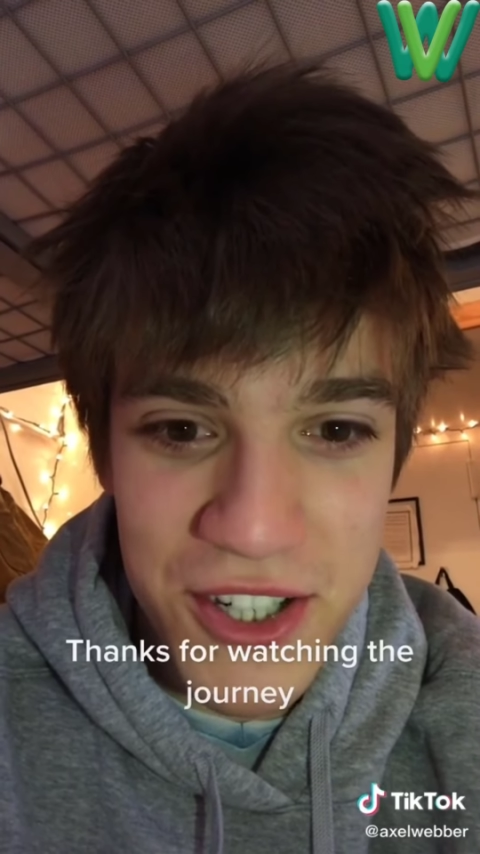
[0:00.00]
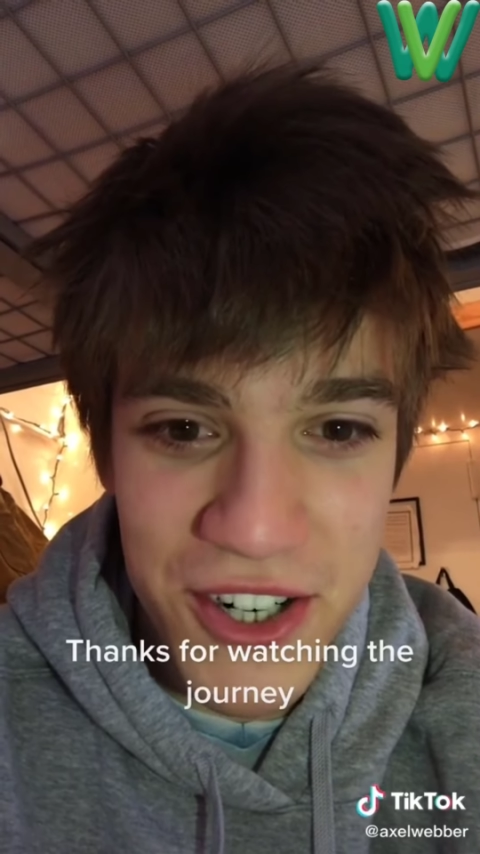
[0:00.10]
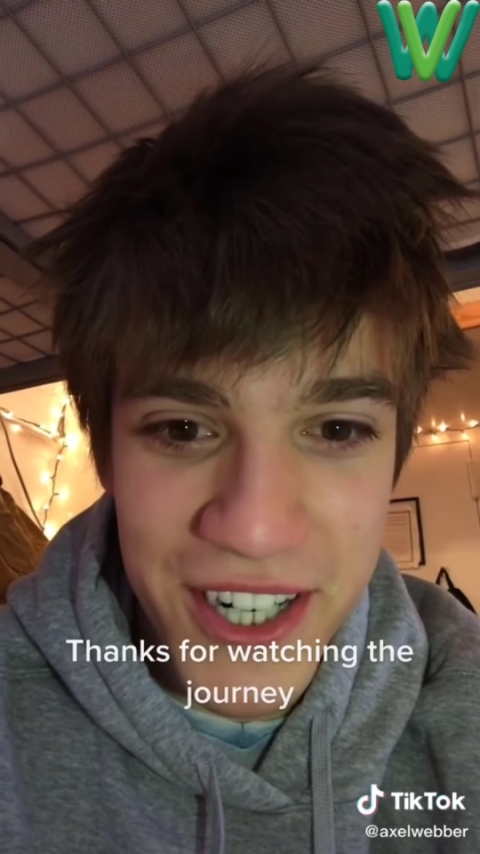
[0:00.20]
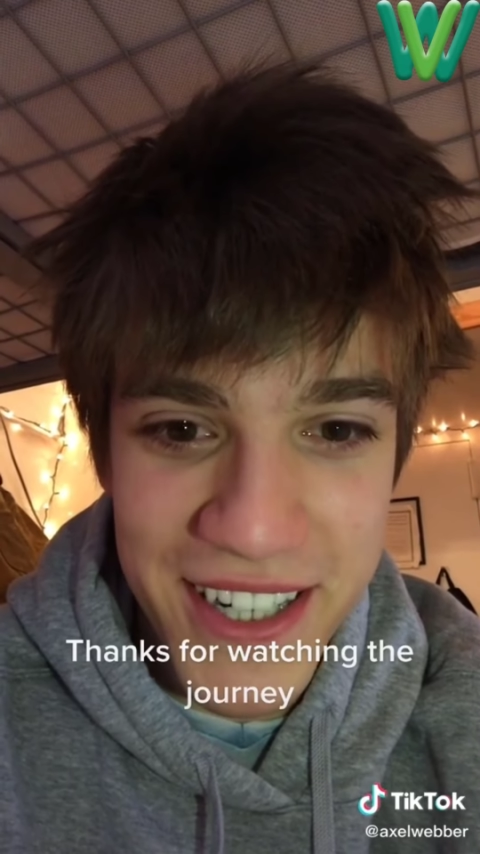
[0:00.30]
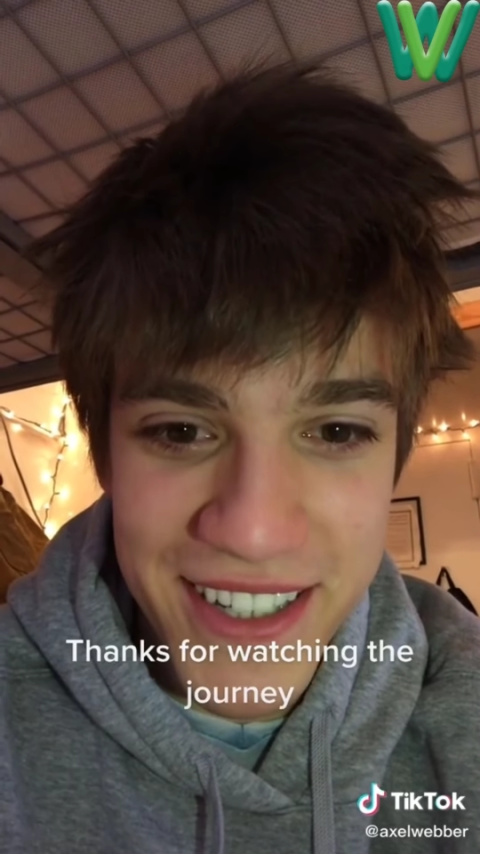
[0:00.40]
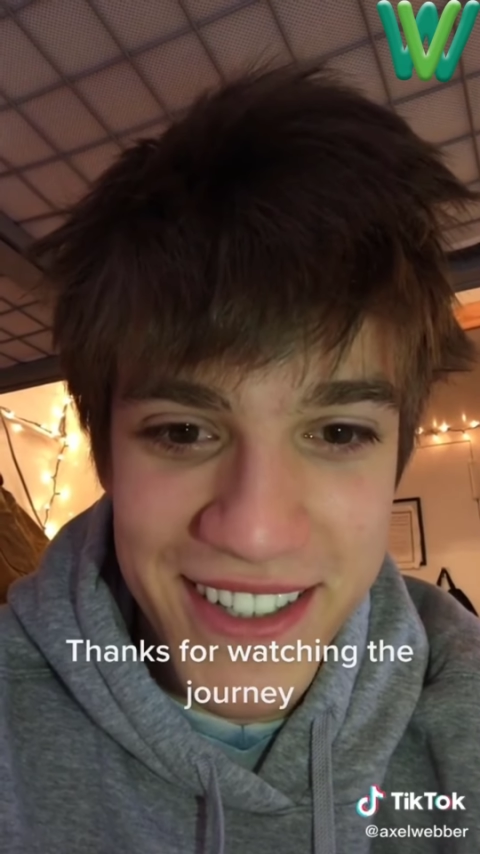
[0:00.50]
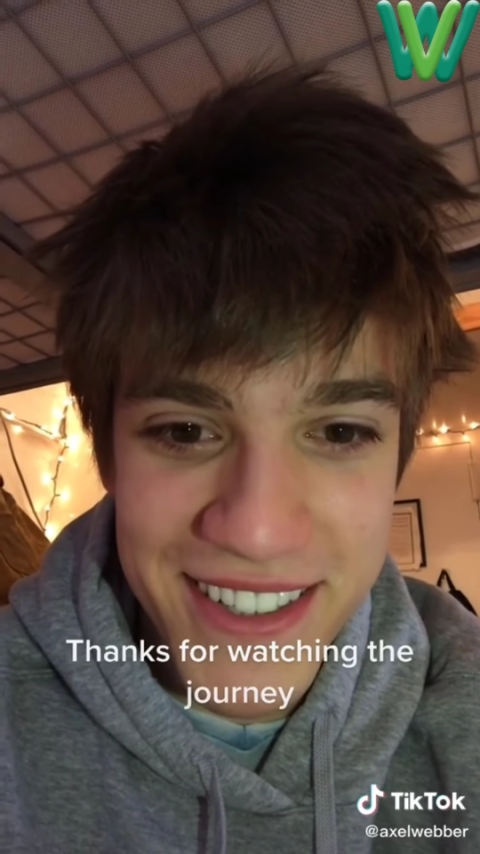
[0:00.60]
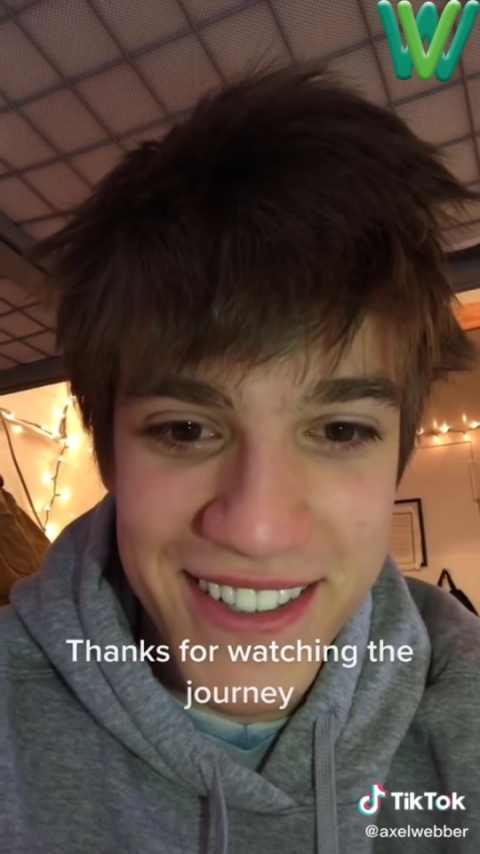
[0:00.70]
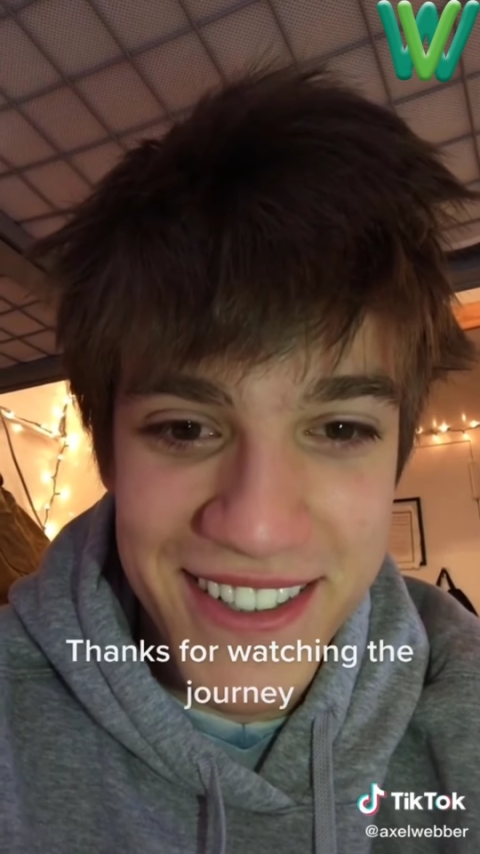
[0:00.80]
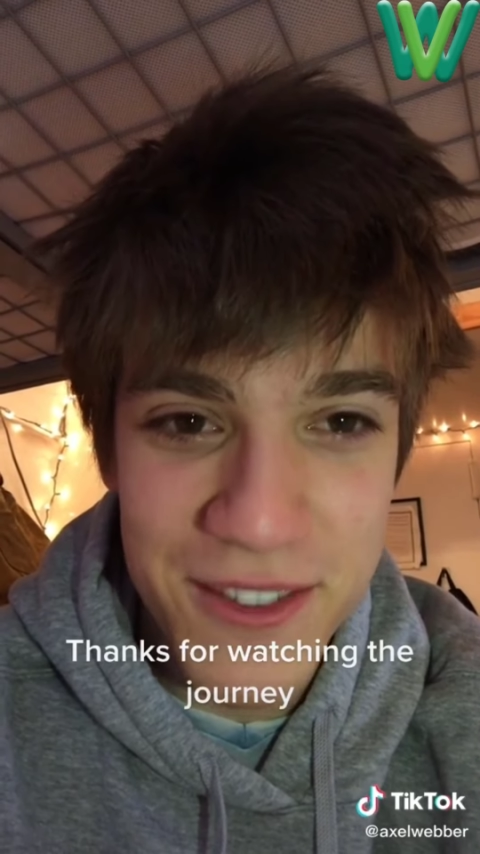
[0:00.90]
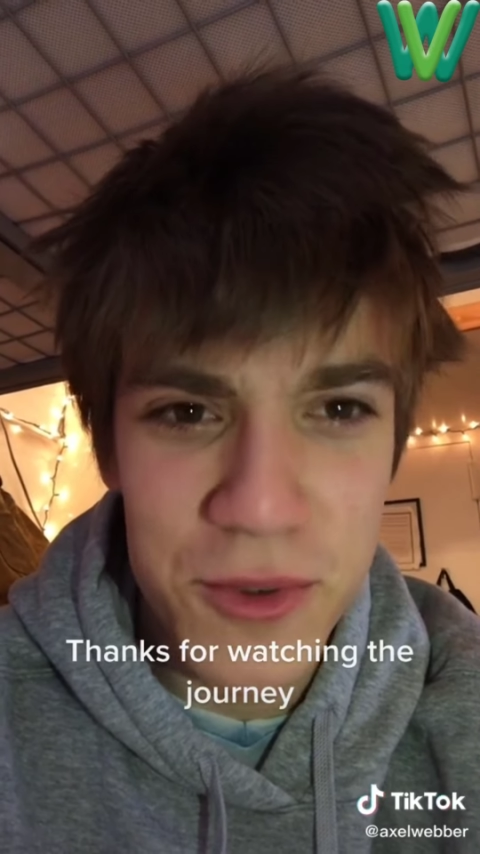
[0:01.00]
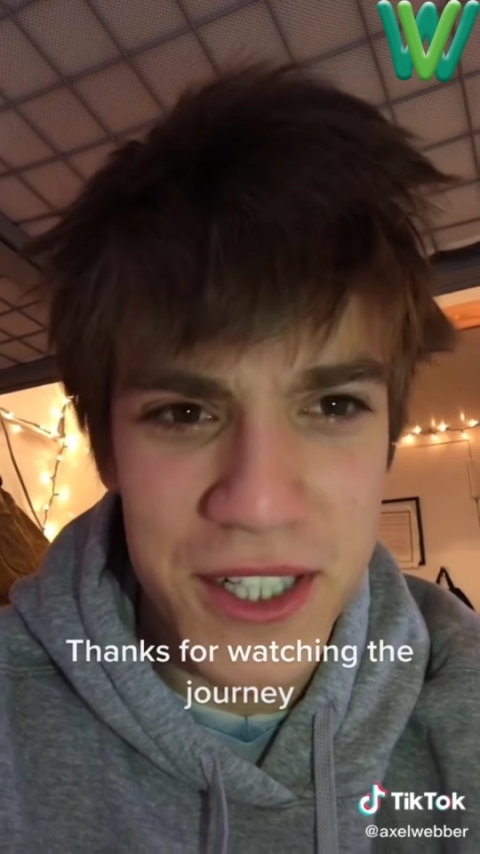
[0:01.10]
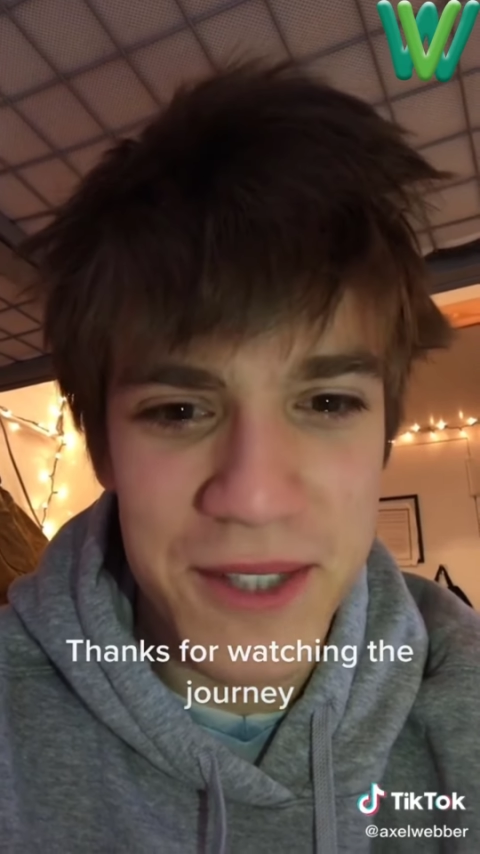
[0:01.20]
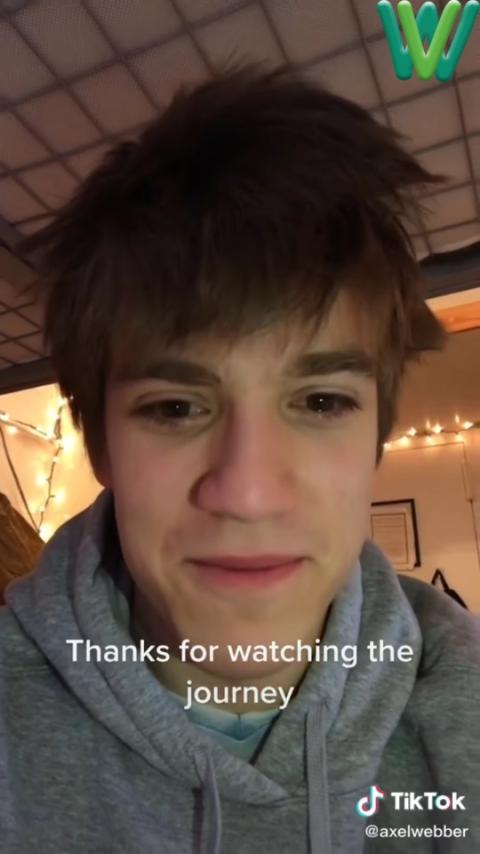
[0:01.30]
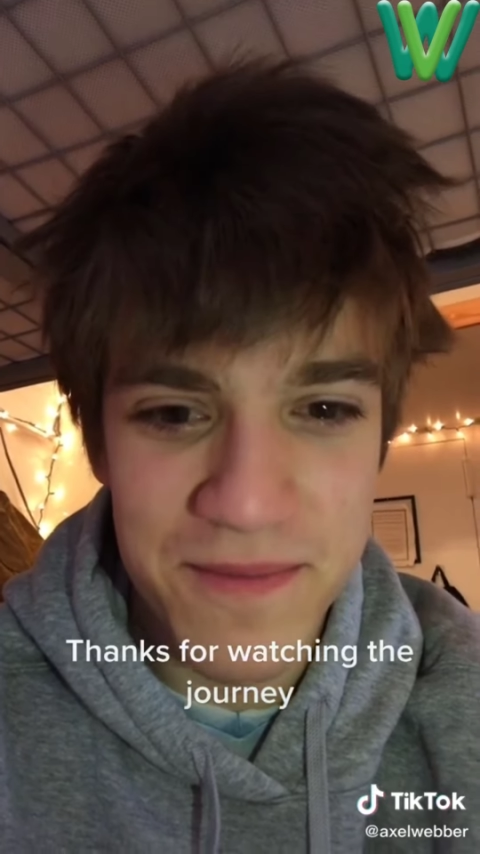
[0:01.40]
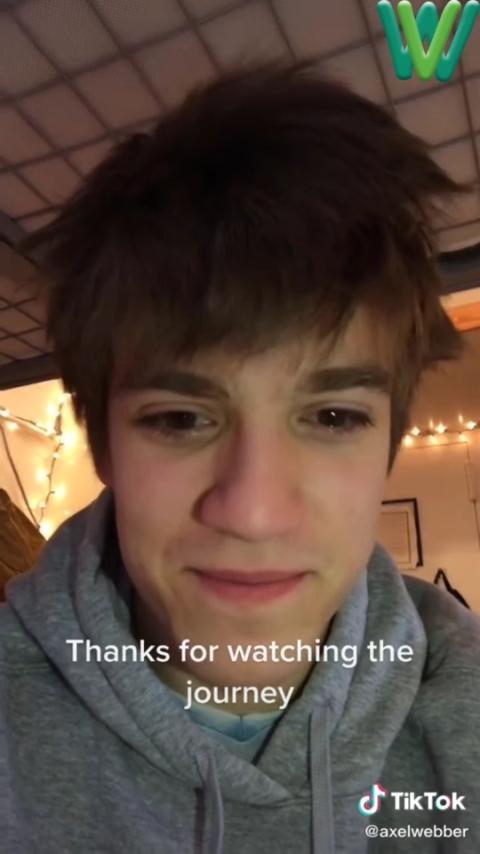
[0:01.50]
the journey. Really.